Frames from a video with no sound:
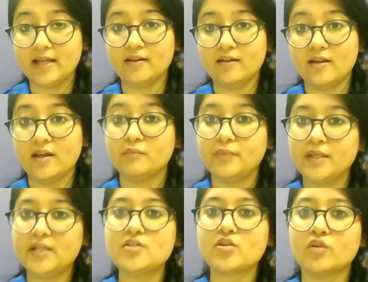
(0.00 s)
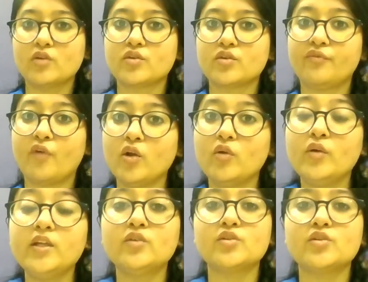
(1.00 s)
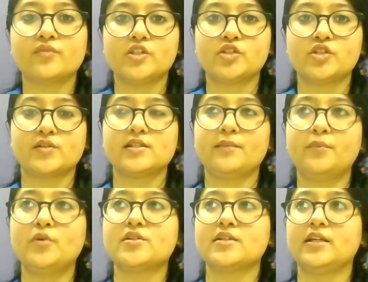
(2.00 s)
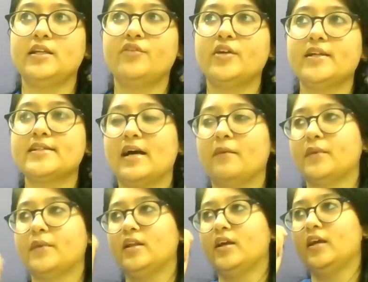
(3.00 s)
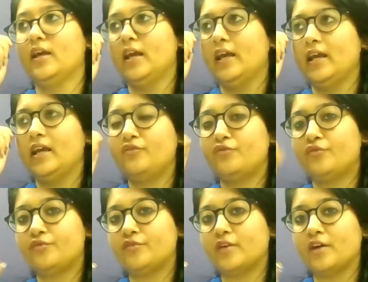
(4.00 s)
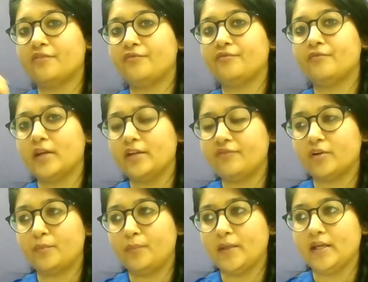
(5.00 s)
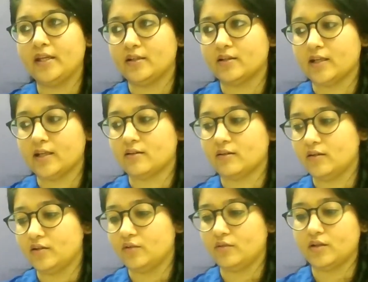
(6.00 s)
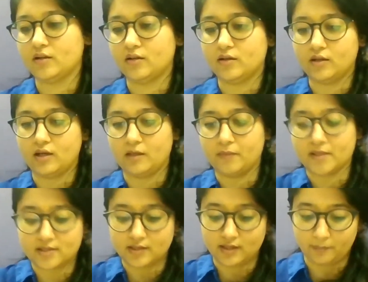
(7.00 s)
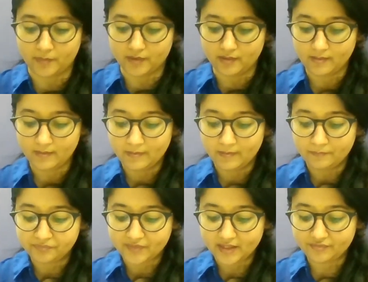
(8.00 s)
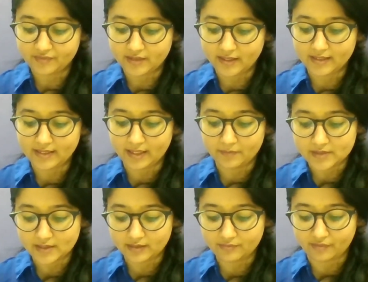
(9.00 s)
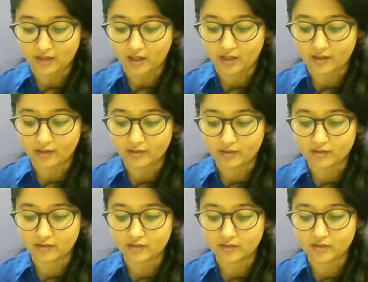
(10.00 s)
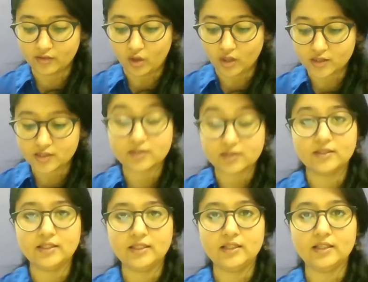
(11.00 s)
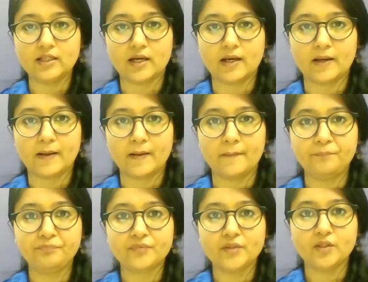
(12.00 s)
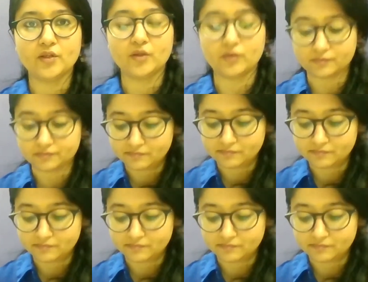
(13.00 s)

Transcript: then parents also following those virtues. Supposedly, for example, if a, if a parent, like, amongst the couple, if they themselves are not the, you know,